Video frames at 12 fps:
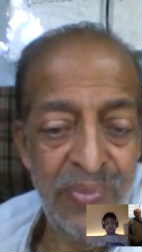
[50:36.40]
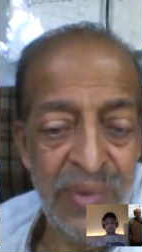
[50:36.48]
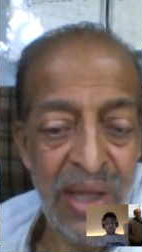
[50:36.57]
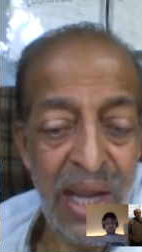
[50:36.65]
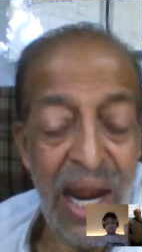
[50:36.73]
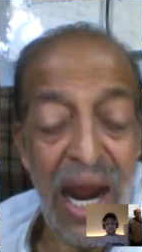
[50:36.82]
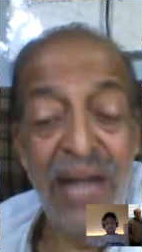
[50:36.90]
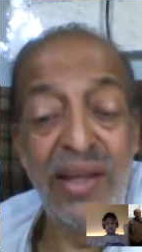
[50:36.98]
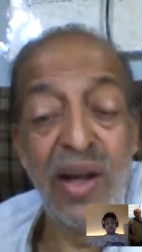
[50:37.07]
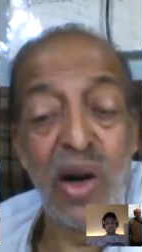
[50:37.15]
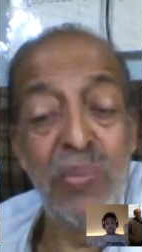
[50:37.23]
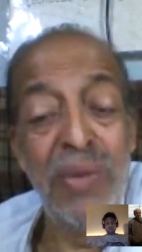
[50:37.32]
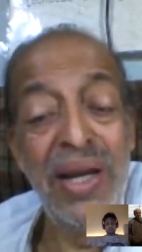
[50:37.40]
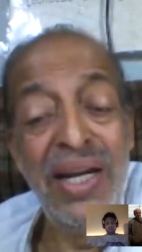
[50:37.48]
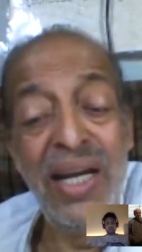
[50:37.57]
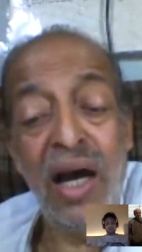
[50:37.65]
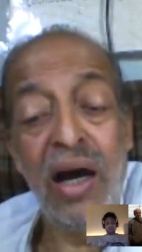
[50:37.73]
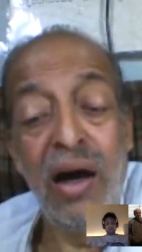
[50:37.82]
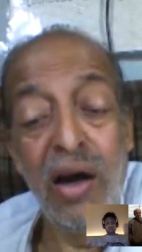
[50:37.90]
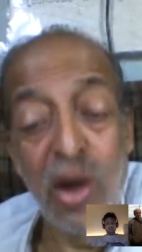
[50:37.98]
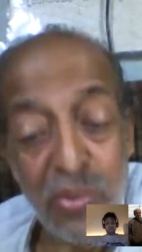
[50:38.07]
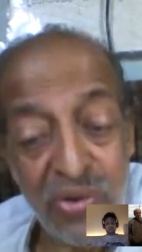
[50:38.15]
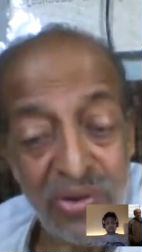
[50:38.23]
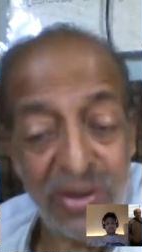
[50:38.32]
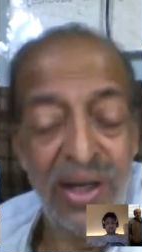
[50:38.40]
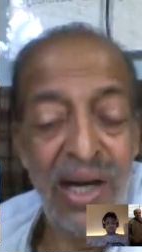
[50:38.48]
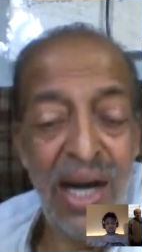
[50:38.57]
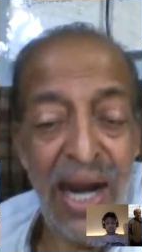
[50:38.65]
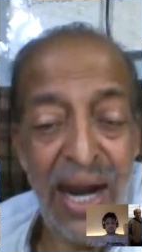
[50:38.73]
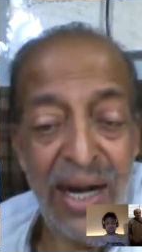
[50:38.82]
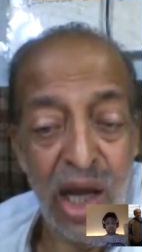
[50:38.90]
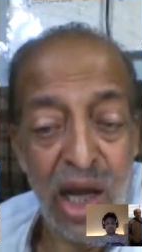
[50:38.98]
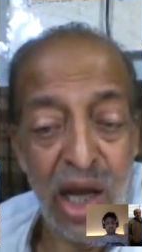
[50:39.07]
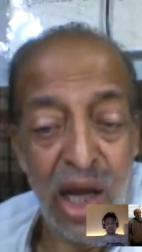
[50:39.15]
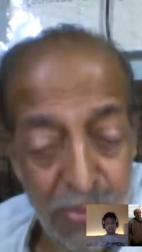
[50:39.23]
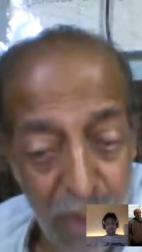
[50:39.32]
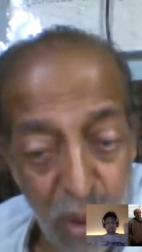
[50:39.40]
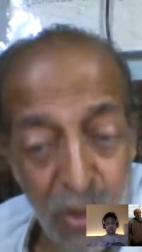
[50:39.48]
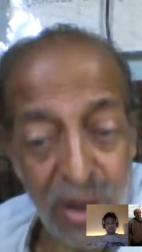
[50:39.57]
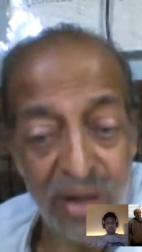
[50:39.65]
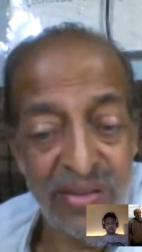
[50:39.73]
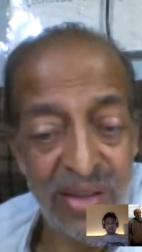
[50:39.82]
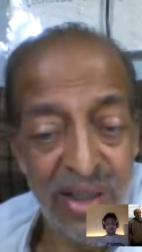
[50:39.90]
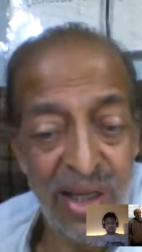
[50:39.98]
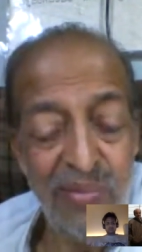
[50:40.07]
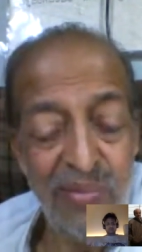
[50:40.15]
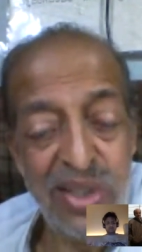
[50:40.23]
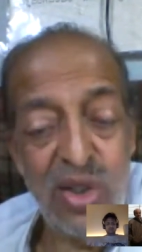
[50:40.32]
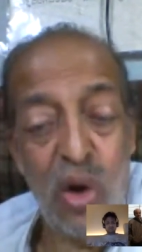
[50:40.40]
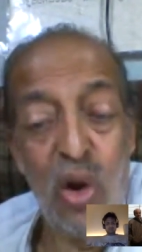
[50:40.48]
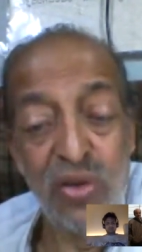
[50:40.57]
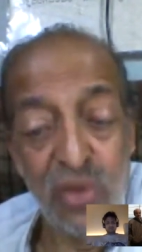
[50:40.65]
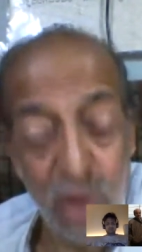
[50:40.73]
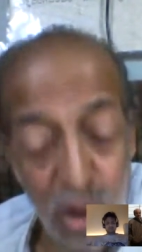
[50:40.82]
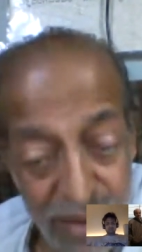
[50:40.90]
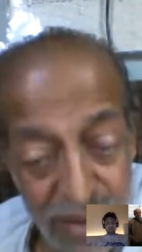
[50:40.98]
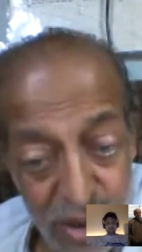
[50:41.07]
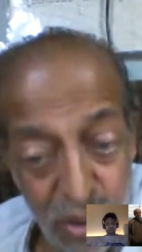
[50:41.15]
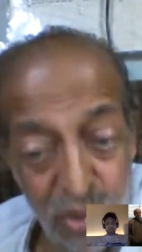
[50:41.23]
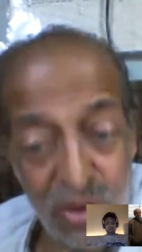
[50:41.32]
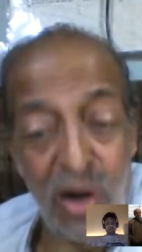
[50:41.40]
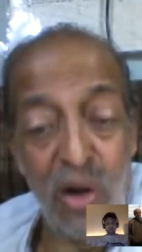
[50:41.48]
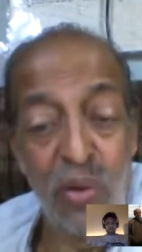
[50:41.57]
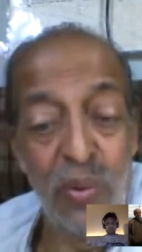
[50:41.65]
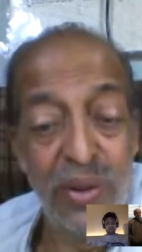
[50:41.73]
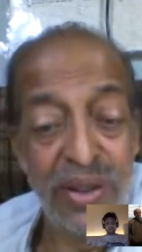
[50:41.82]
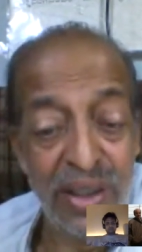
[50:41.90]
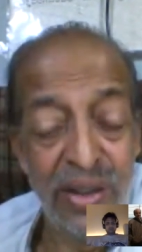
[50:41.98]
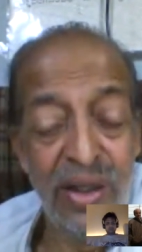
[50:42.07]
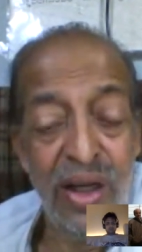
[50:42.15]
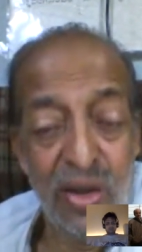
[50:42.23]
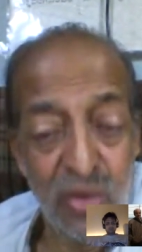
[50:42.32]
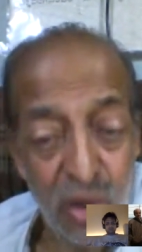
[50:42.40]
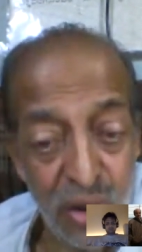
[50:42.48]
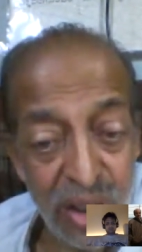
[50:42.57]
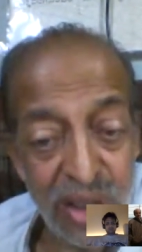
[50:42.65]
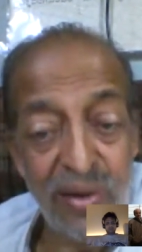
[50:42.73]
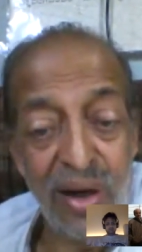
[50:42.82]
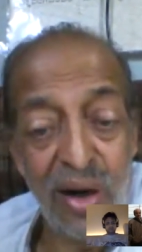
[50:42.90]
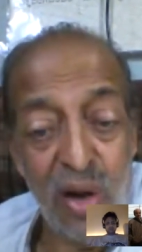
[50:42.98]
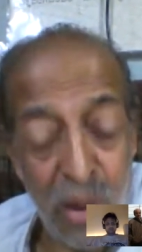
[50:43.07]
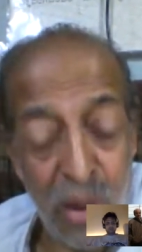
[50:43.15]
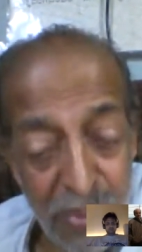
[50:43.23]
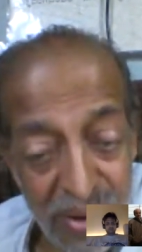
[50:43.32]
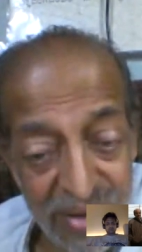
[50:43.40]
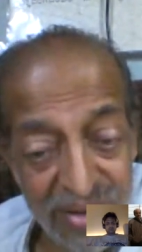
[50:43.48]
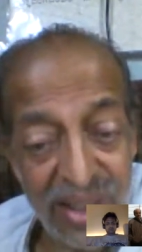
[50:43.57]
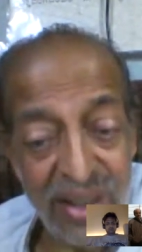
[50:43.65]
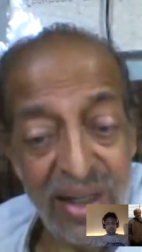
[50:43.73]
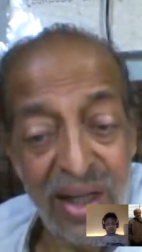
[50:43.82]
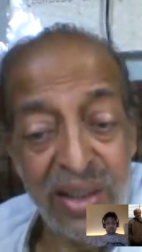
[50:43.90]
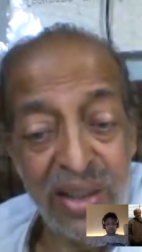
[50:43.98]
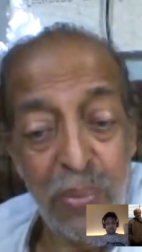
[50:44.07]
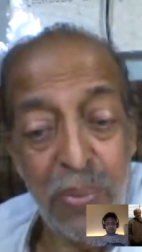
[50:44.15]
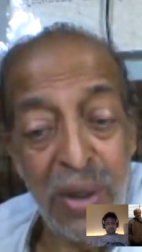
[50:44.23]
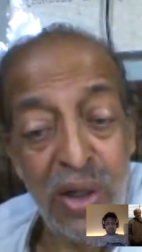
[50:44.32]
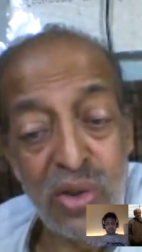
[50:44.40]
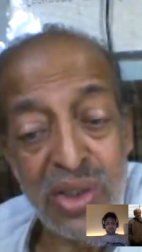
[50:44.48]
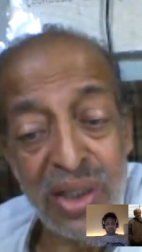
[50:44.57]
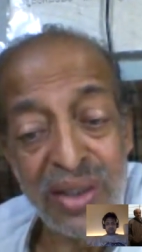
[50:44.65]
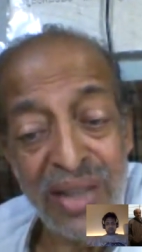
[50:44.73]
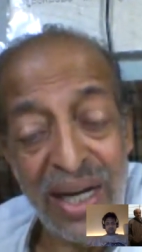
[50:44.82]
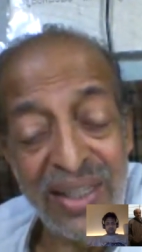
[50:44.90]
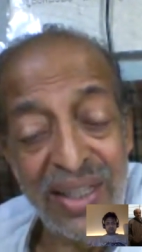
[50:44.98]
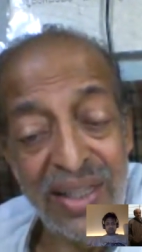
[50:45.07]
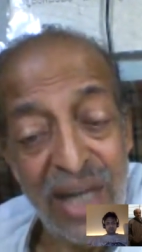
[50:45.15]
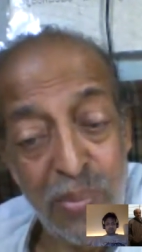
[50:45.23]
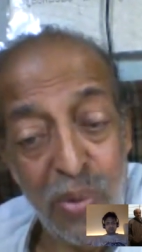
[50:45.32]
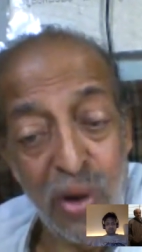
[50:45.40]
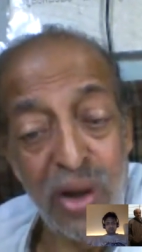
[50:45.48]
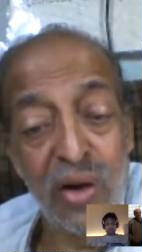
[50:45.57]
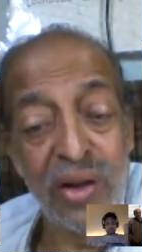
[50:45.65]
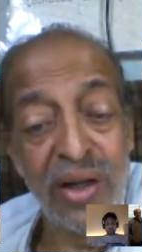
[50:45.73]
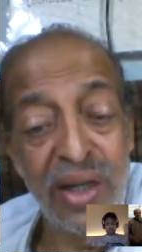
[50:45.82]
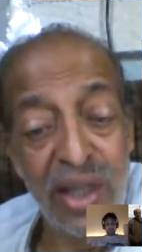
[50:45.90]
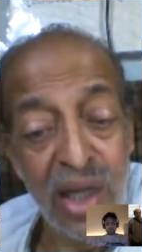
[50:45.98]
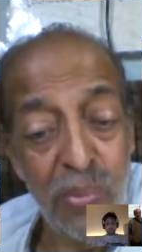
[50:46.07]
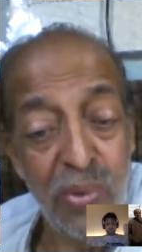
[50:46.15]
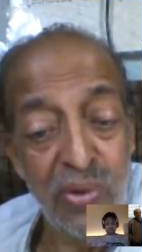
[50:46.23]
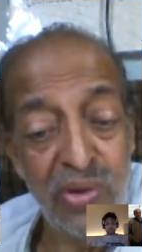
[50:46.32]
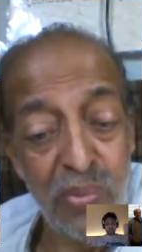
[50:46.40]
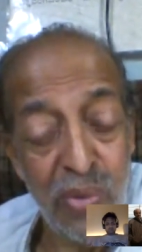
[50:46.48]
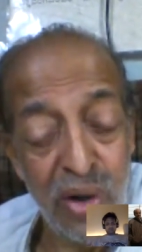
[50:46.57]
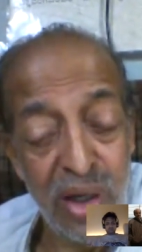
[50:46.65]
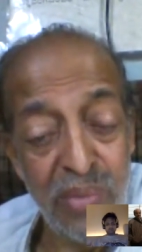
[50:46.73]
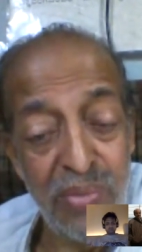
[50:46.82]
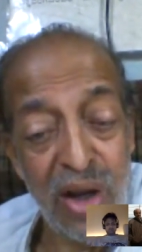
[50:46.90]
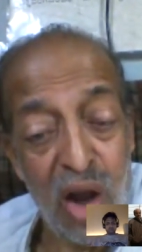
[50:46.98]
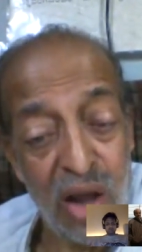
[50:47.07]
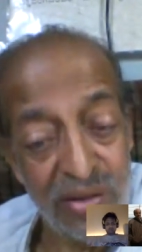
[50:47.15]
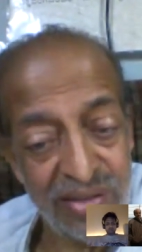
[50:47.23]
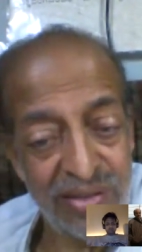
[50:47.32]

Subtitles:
And there are many herbs and herbal powders which also we use along with it, so that it will compensate the pollution that the dead body or the decomposing body may cause.